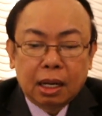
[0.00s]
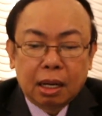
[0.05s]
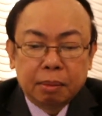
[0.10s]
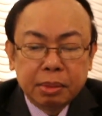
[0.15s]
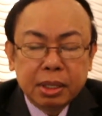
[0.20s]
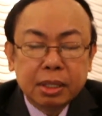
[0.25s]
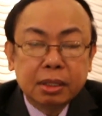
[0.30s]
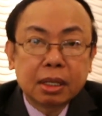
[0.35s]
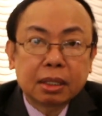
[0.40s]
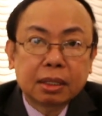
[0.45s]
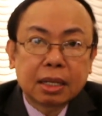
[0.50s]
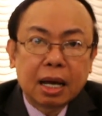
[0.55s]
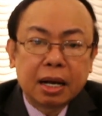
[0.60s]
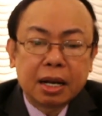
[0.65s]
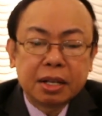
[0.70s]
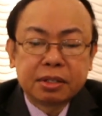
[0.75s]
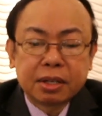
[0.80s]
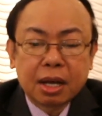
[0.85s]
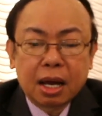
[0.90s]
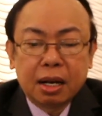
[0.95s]
Amid the
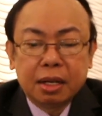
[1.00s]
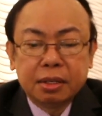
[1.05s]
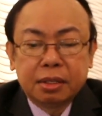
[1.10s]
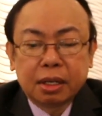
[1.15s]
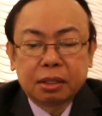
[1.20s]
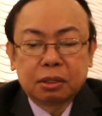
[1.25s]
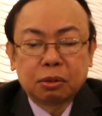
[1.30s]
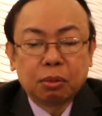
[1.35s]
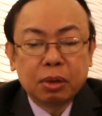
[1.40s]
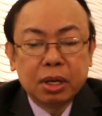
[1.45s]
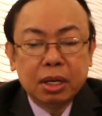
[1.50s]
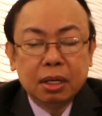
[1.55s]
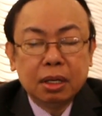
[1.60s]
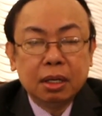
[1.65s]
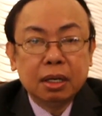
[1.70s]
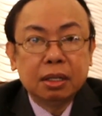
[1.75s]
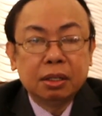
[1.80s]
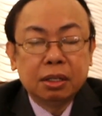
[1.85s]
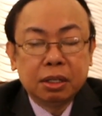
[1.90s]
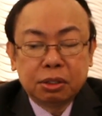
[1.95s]
current challenges,
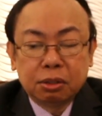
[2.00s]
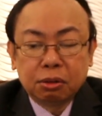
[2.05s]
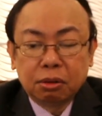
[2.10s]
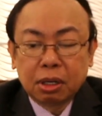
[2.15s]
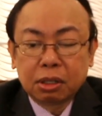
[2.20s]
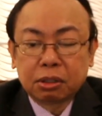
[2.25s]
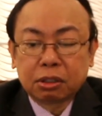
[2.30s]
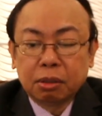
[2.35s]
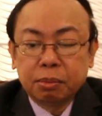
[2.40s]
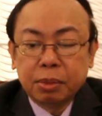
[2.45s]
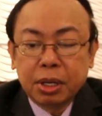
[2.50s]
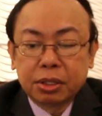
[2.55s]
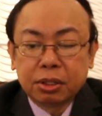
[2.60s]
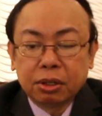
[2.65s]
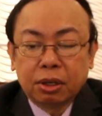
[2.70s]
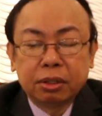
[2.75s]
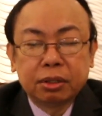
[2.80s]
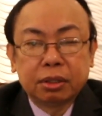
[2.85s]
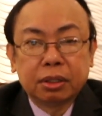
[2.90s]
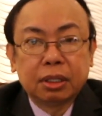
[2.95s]
we in the Insurance
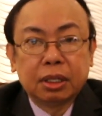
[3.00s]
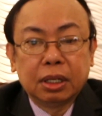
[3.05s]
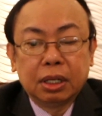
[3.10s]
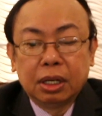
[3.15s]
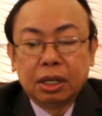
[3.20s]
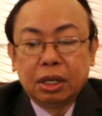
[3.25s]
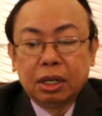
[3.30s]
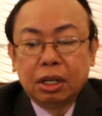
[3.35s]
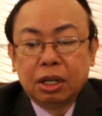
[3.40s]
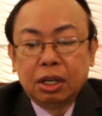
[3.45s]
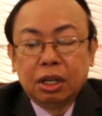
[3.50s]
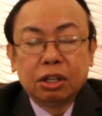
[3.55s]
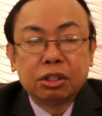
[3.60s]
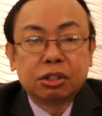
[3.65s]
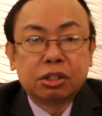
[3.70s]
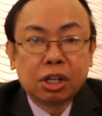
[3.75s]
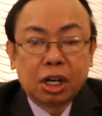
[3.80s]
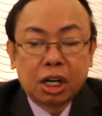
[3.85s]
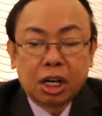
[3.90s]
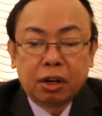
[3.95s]
Commission
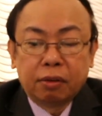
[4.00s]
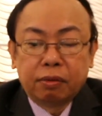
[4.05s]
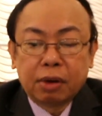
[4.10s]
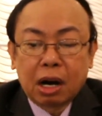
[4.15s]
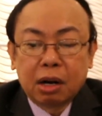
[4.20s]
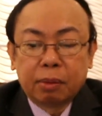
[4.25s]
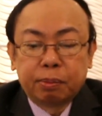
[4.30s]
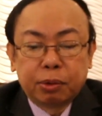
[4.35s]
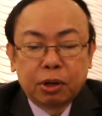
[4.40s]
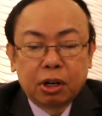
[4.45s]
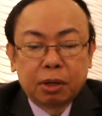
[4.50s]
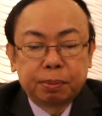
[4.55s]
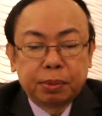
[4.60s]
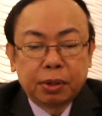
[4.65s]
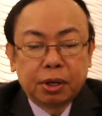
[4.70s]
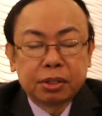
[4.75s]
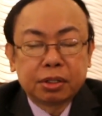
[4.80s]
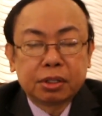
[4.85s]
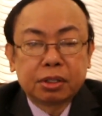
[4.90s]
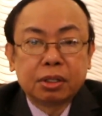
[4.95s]
serve our
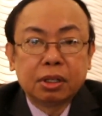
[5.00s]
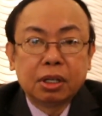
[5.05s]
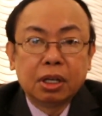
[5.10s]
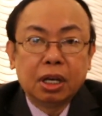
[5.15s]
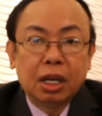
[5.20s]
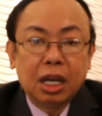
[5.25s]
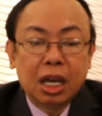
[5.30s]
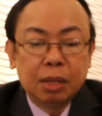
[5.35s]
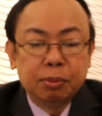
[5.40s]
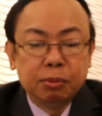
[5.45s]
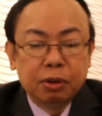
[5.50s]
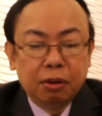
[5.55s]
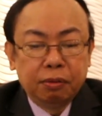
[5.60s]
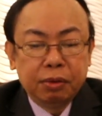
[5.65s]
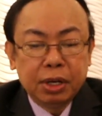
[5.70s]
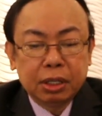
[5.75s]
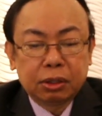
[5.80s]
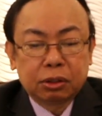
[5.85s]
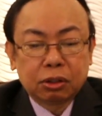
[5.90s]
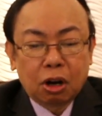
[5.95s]
purpose in
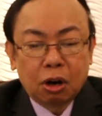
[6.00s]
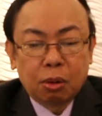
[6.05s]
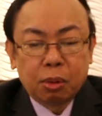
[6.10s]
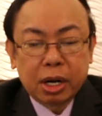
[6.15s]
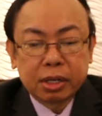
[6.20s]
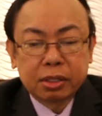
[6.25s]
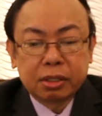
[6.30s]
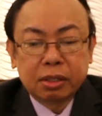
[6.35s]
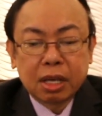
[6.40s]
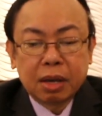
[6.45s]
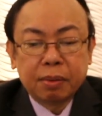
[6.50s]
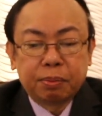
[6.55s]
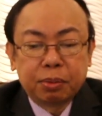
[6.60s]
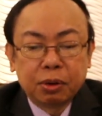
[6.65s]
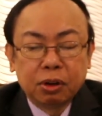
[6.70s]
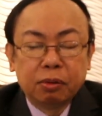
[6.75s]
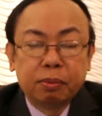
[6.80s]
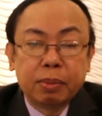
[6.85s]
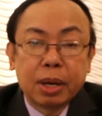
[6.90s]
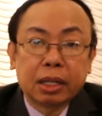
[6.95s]
moving towards the
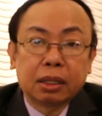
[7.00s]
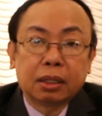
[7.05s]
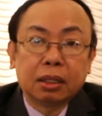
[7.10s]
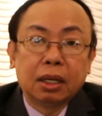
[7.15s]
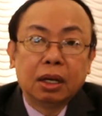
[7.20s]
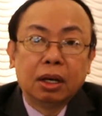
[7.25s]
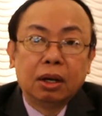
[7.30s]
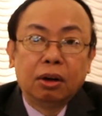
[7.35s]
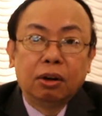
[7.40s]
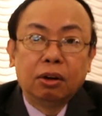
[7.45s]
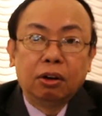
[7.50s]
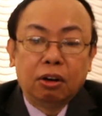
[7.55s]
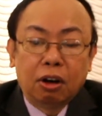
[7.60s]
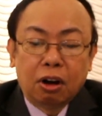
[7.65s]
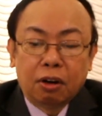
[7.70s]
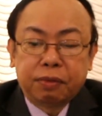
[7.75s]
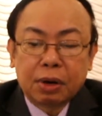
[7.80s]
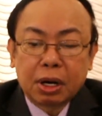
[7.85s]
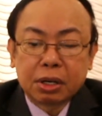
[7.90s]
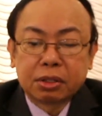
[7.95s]
improvement
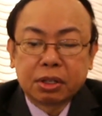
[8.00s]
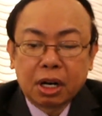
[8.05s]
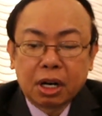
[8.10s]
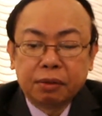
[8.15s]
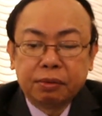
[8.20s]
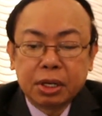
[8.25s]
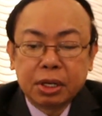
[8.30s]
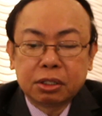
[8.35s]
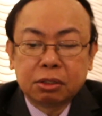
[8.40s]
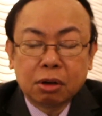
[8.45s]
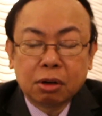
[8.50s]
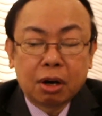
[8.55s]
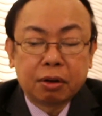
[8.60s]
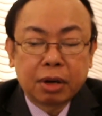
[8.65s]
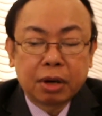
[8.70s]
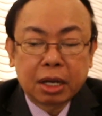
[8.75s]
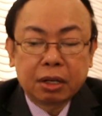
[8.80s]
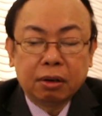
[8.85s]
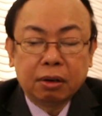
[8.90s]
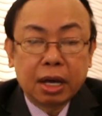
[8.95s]
of our service to our
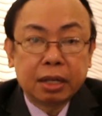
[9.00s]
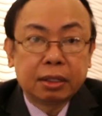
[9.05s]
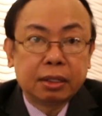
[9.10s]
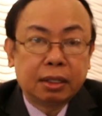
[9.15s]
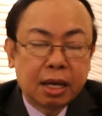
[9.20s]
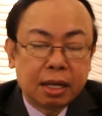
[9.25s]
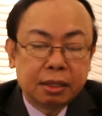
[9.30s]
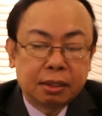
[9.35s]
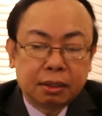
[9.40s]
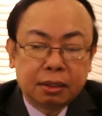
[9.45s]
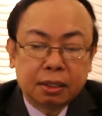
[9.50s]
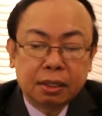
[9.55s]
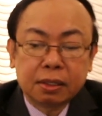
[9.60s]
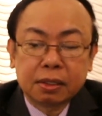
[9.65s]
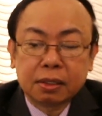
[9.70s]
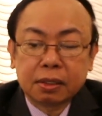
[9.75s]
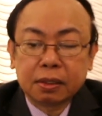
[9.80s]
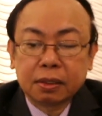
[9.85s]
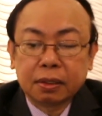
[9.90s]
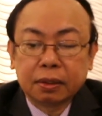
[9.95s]
regulated
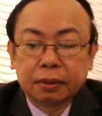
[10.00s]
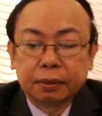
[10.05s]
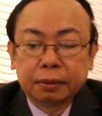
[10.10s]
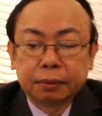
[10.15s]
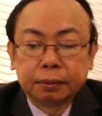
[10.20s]
entities.